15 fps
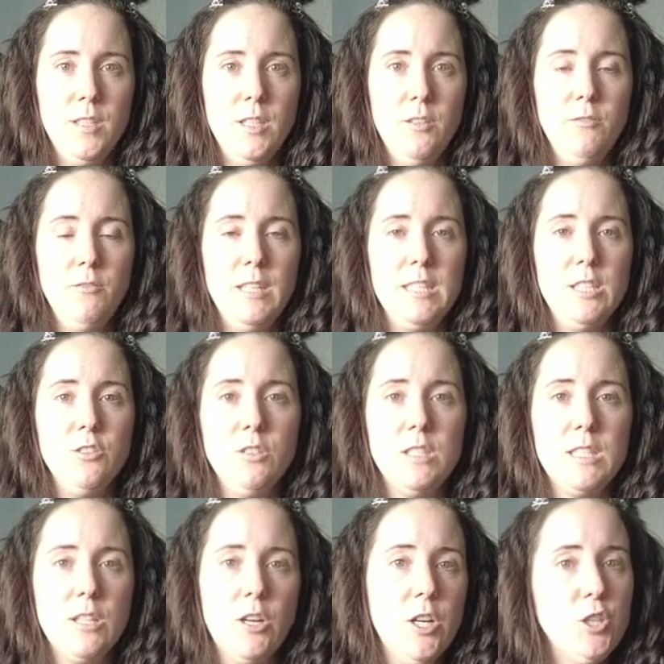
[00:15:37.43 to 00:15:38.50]
When you
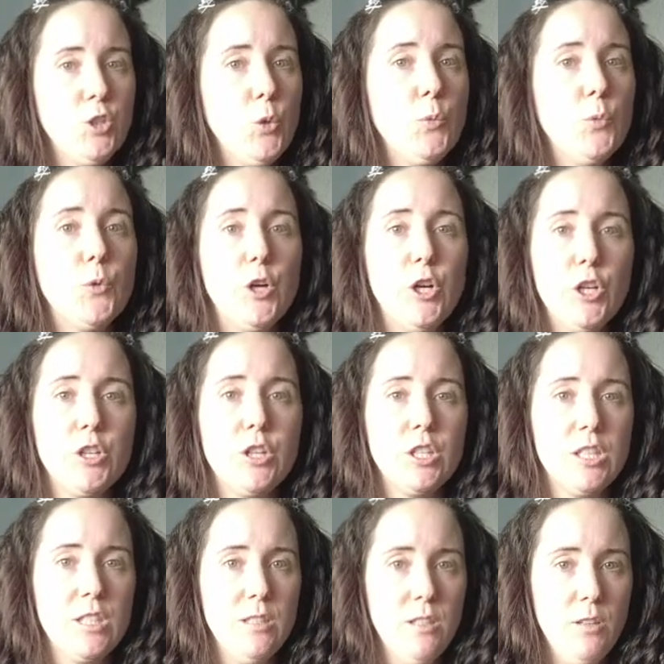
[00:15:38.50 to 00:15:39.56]
start to work
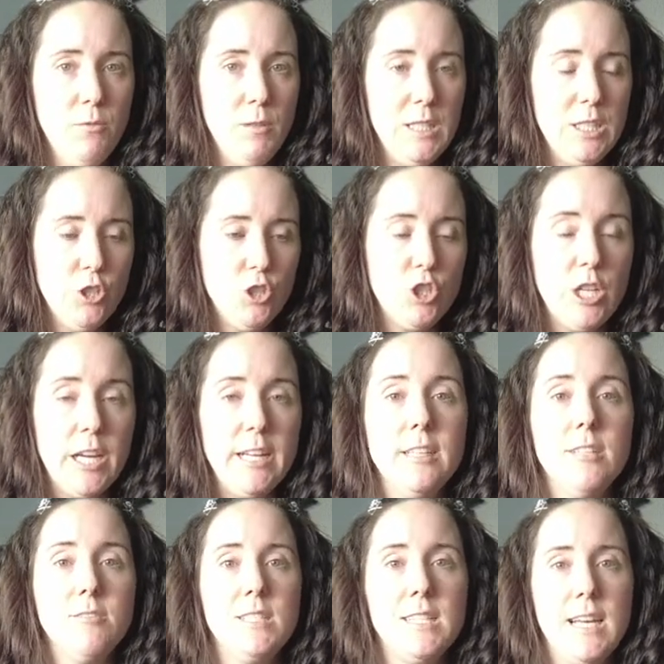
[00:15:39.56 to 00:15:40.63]
with your
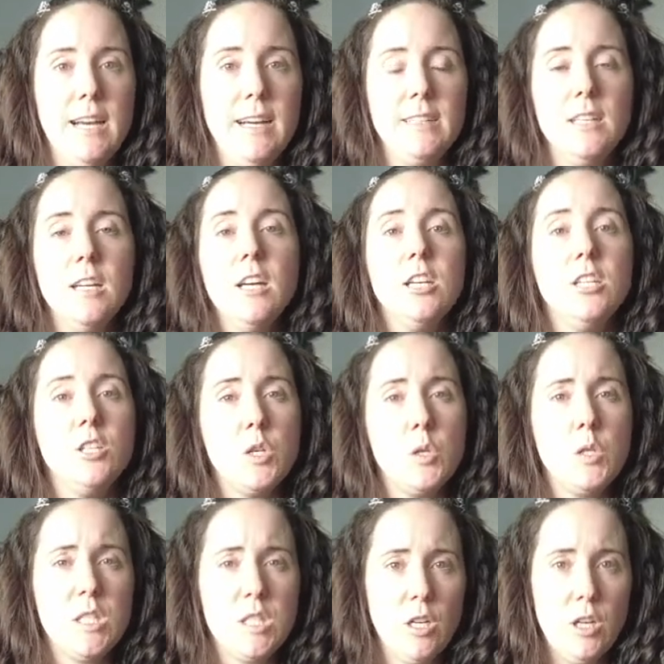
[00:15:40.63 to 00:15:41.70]
shadow side, you
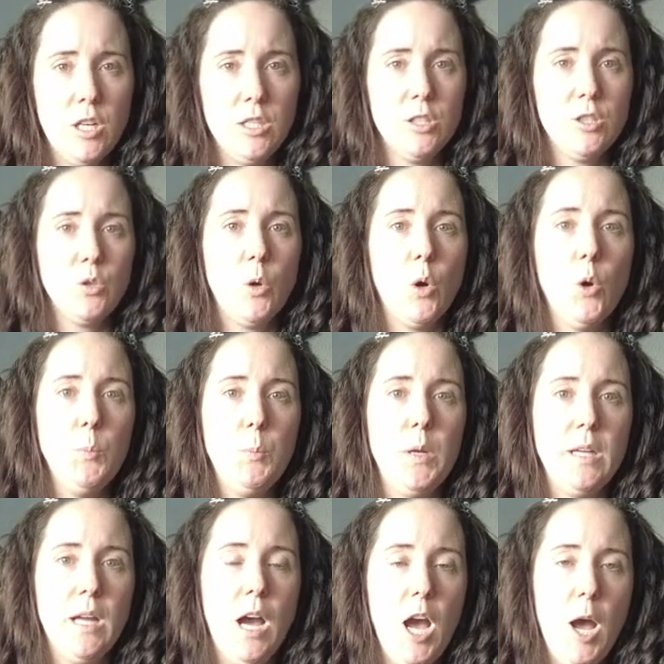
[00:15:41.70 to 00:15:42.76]
start to
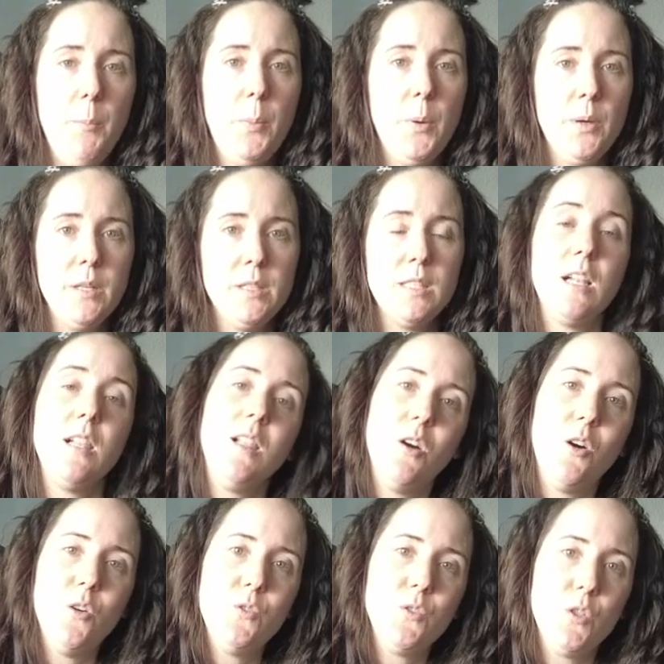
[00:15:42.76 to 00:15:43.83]
open up the
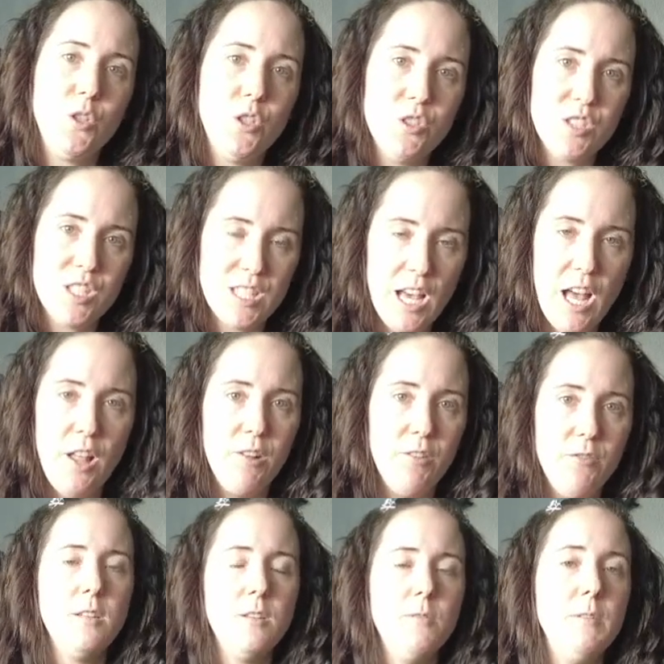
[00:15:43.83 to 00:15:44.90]
love to yourself,
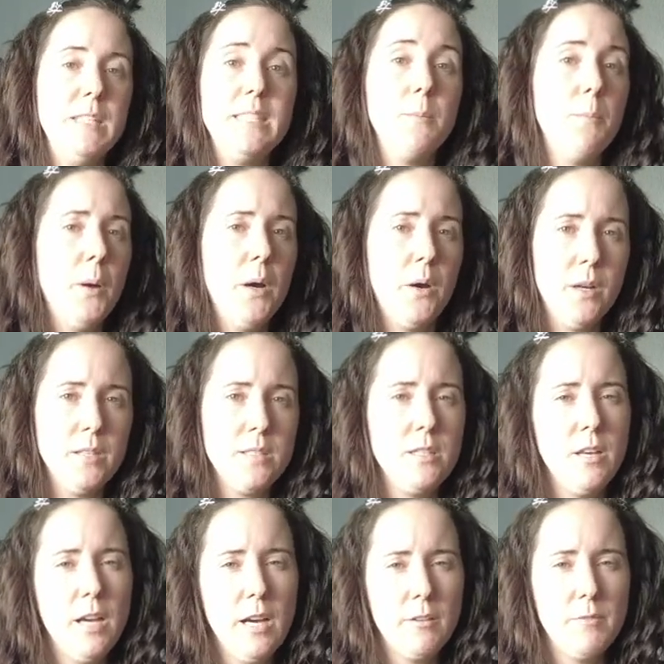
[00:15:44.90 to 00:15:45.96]
with the parts
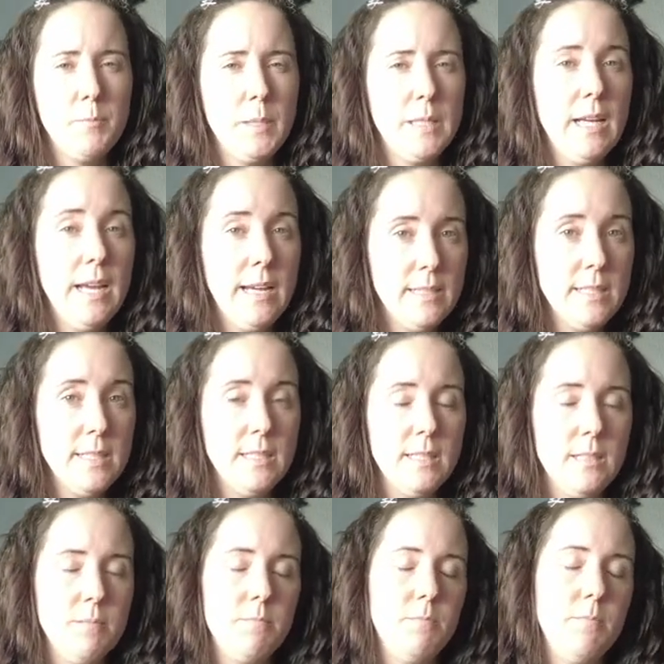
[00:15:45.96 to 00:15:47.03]
you have been
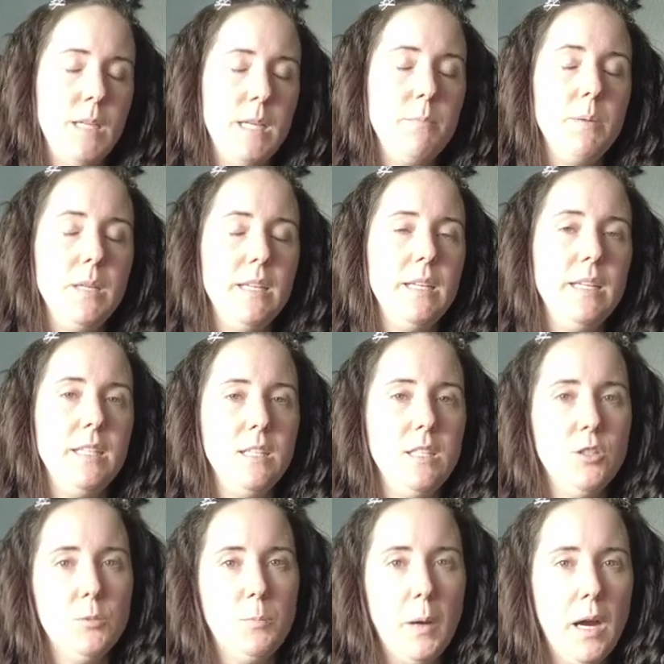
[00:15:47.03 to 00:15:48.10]
hesitant maybe in
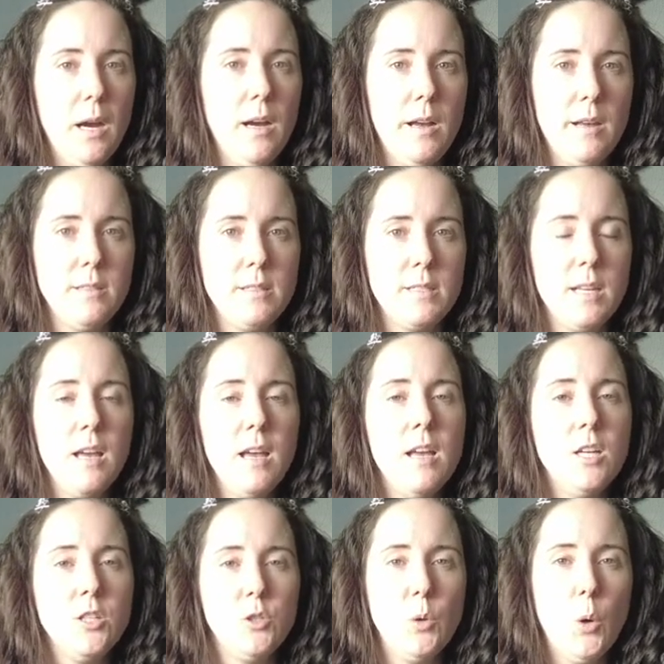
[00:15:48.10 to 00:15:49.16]
your past,
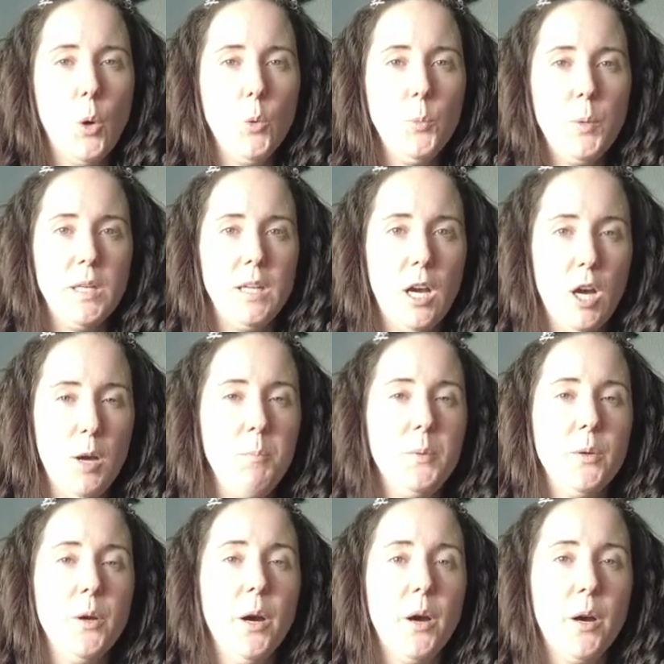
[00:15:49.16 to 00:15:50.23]
to open up
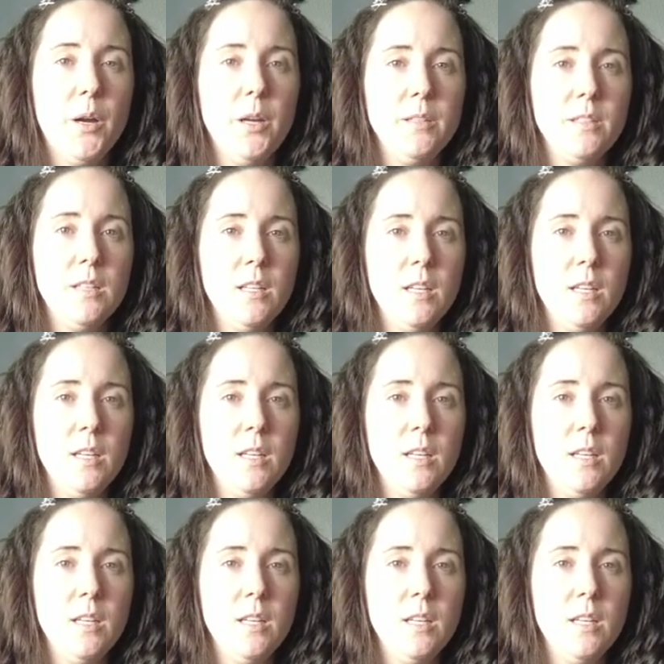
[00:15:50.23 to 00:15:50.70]
your heart,